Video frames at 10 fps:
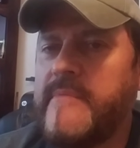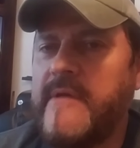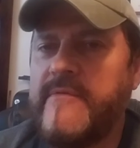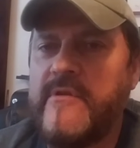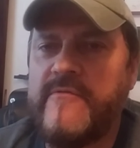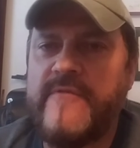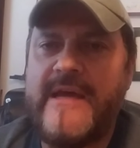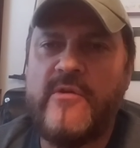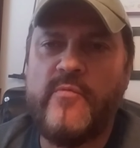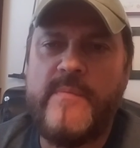given their
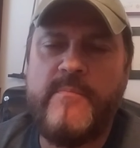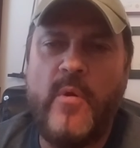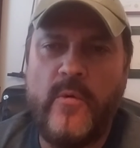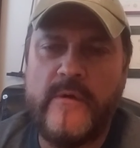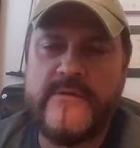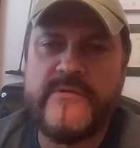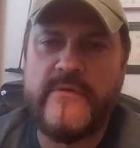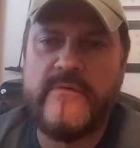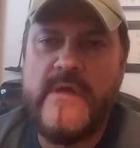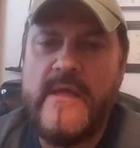final report.
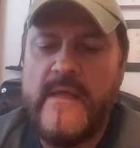So